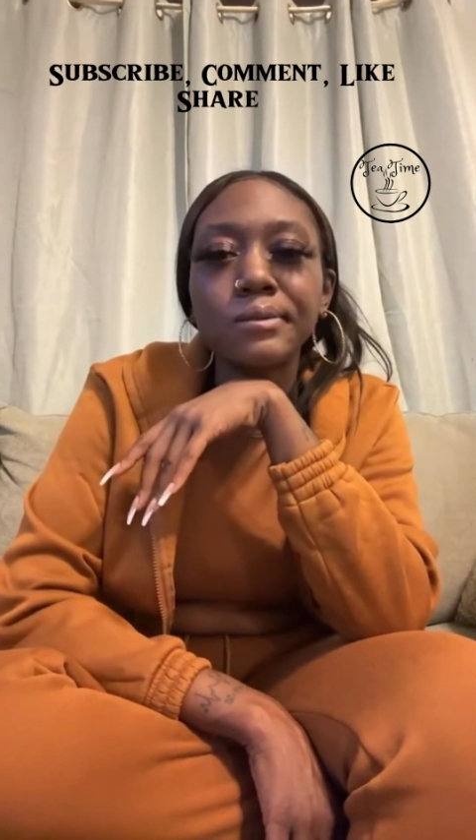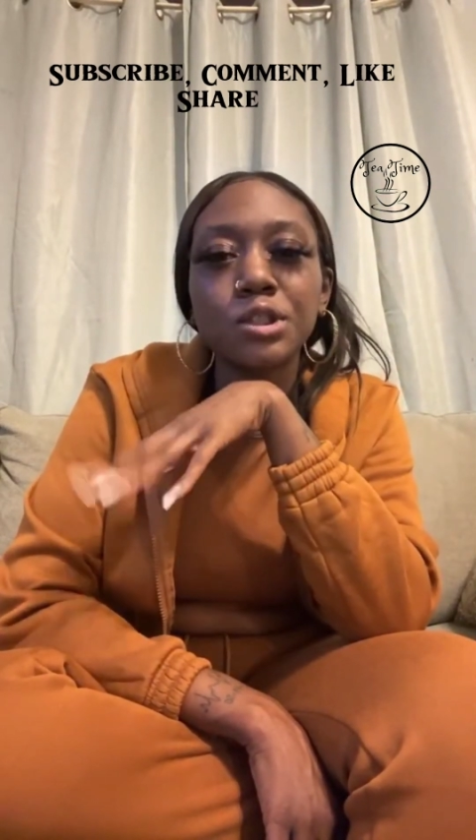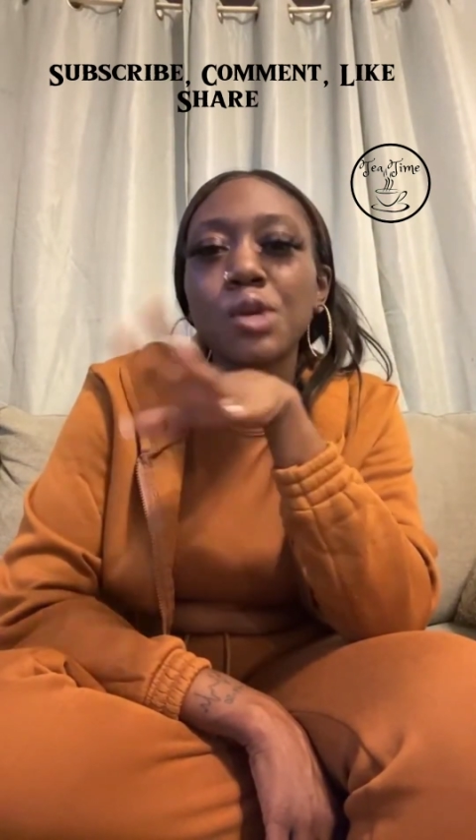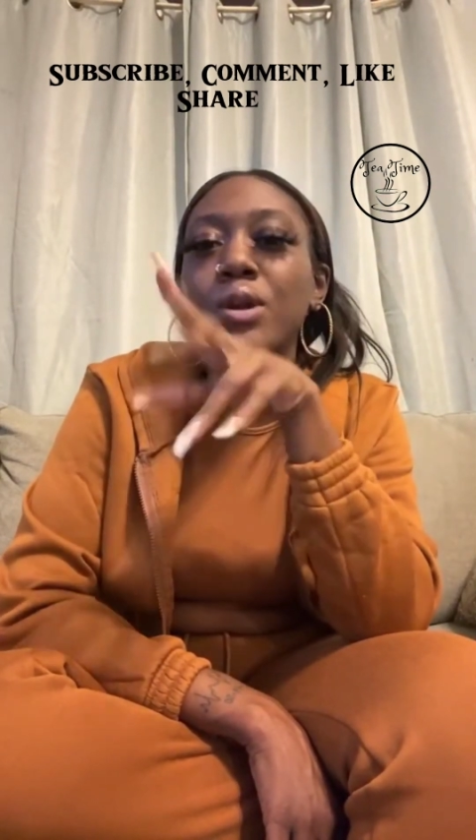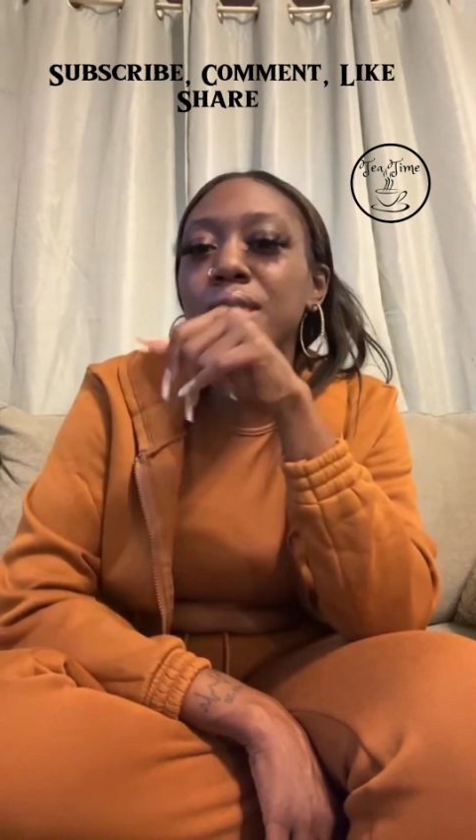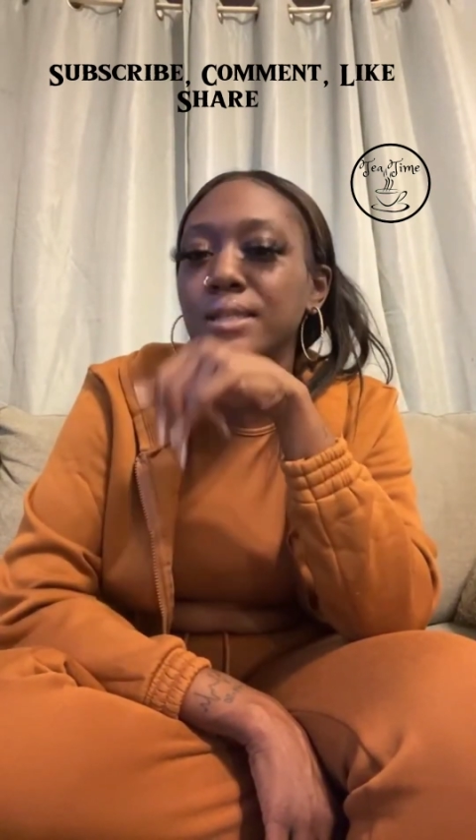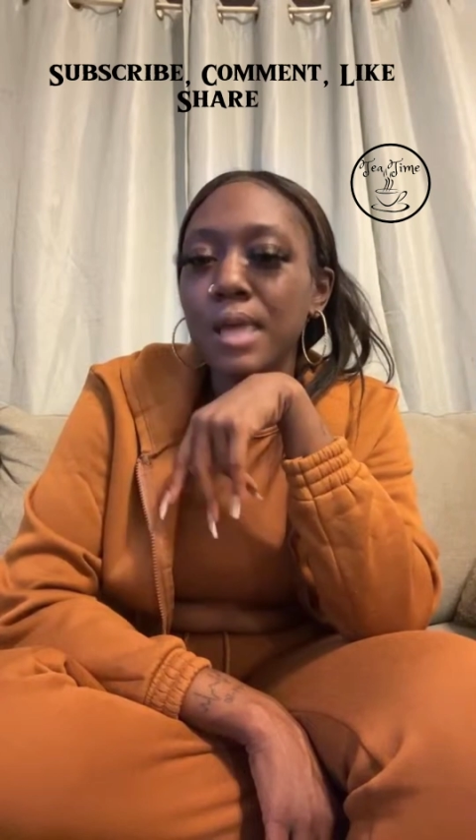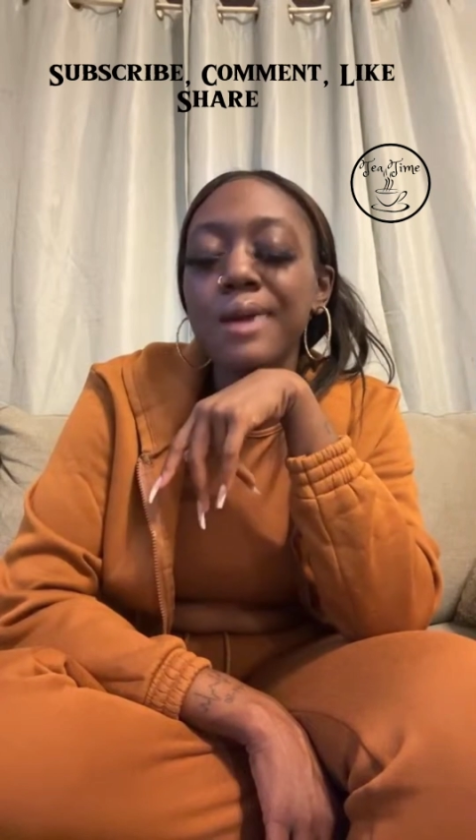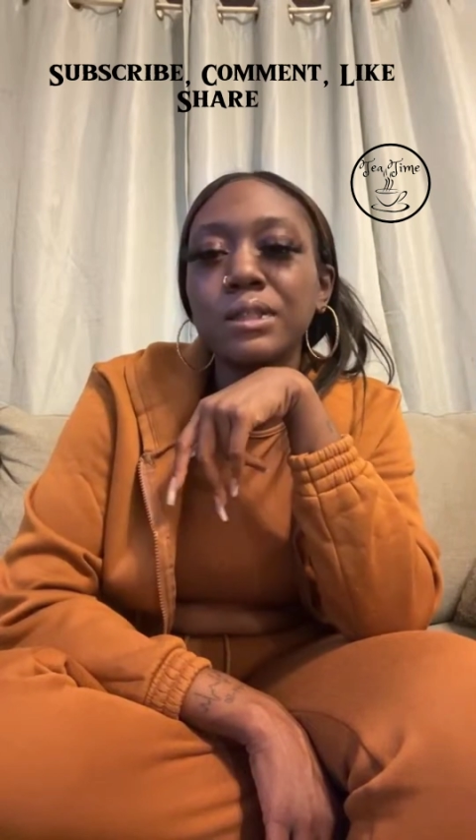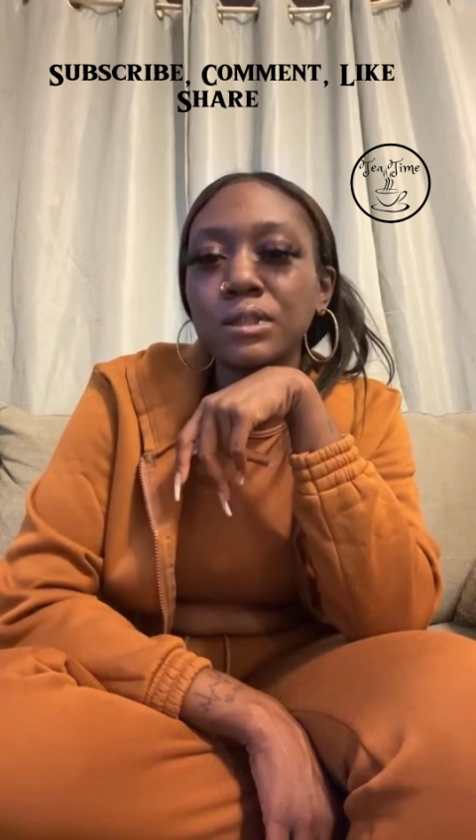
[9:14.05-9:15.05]
She going to Texas.
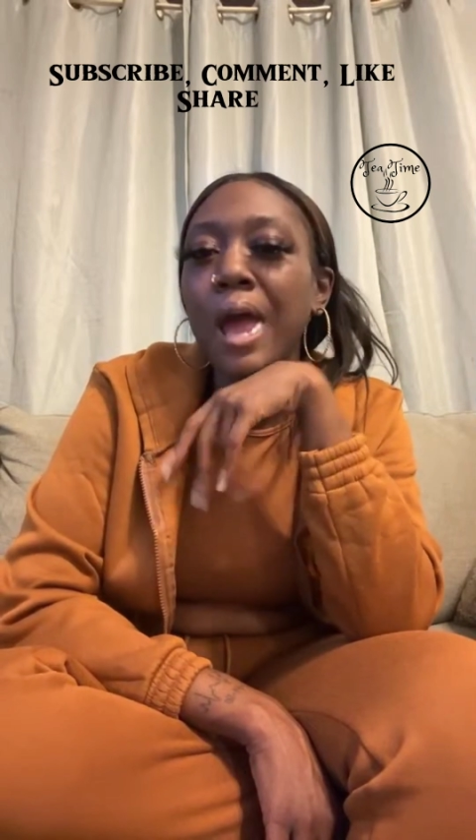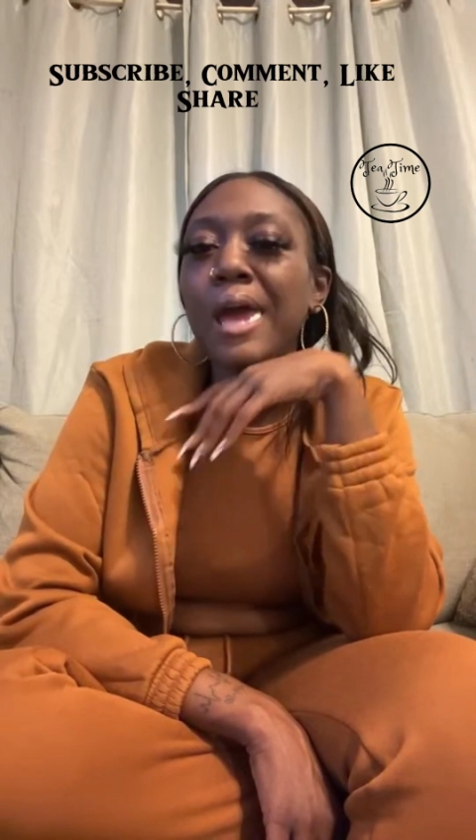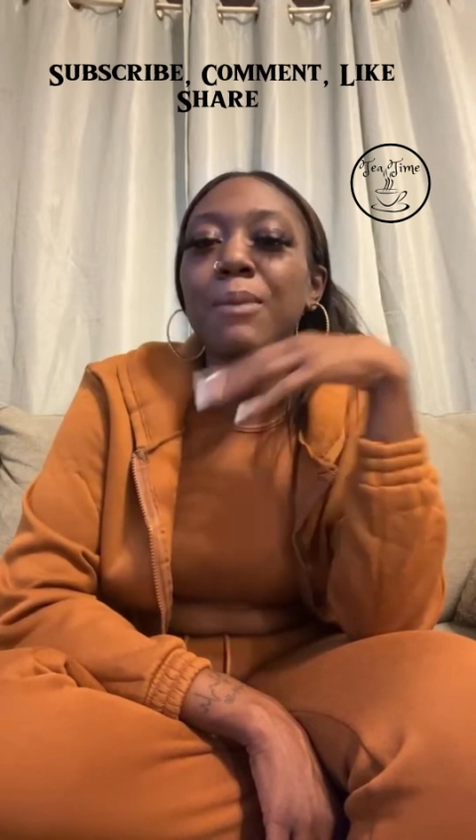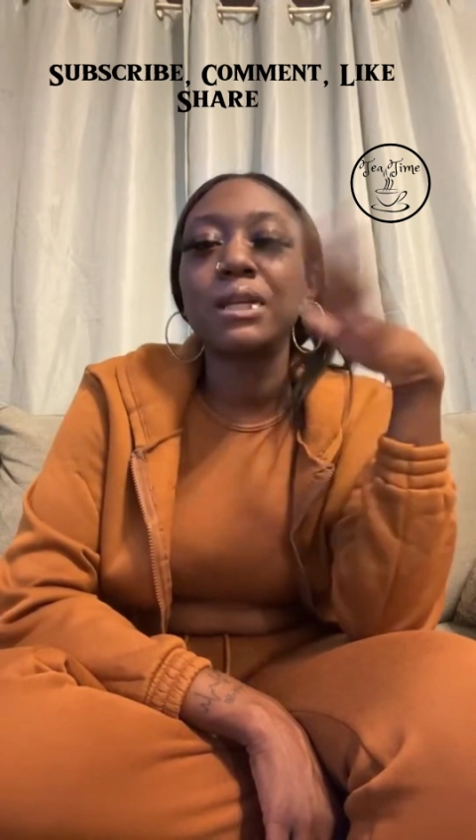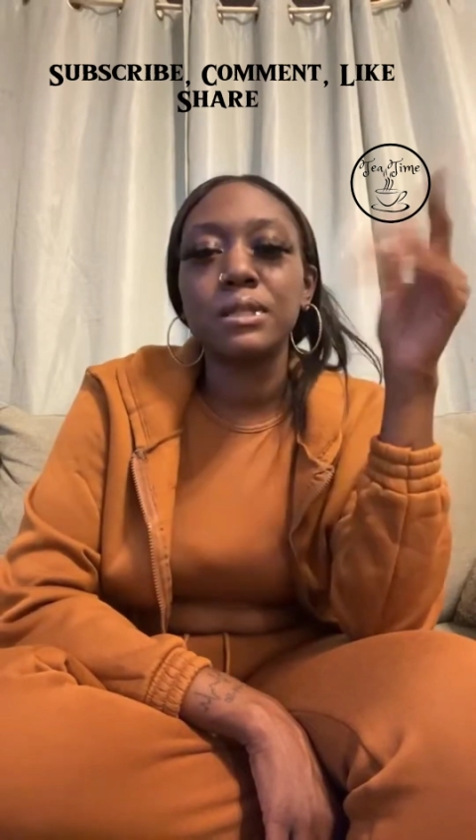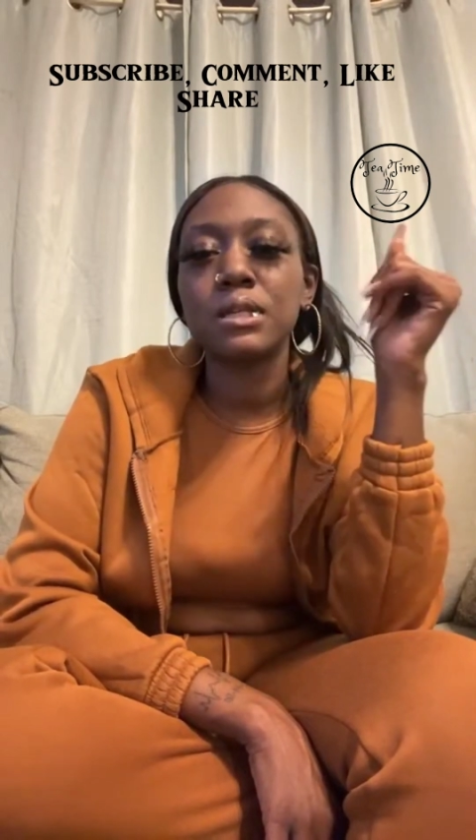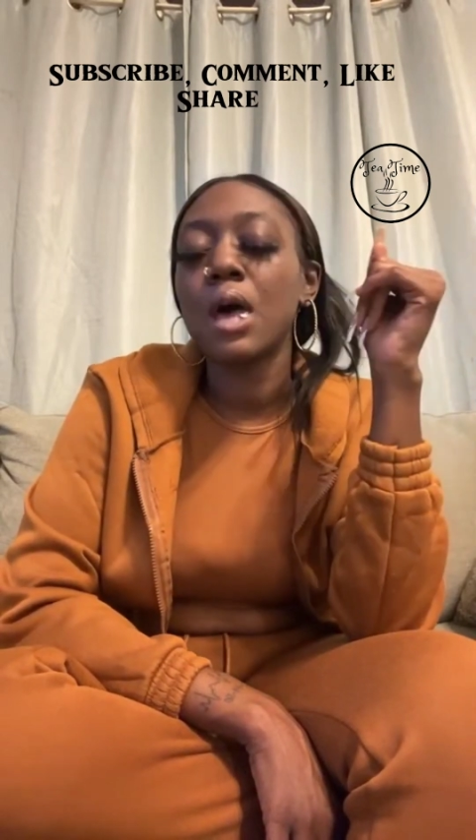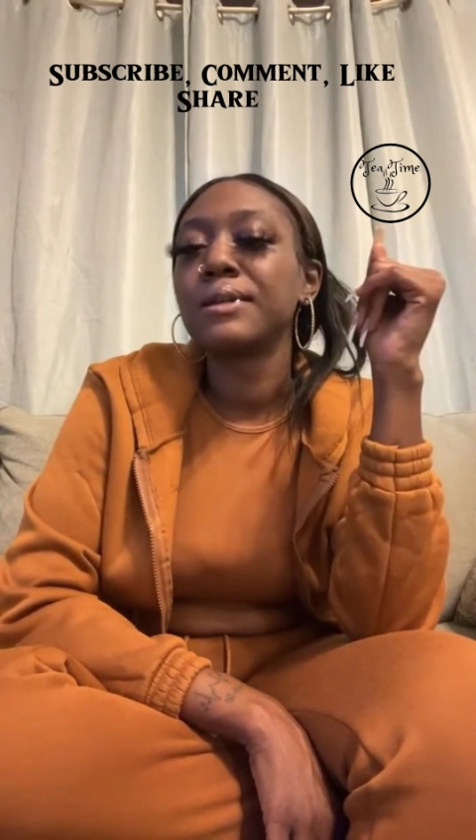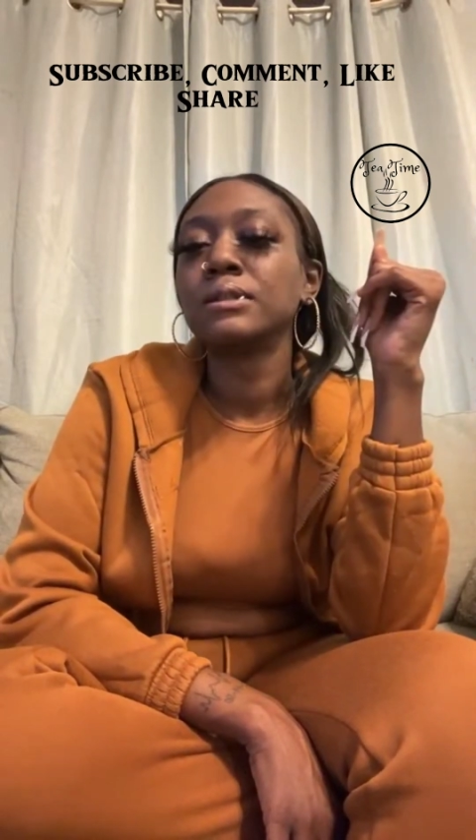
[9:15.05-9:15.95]
And my nieces.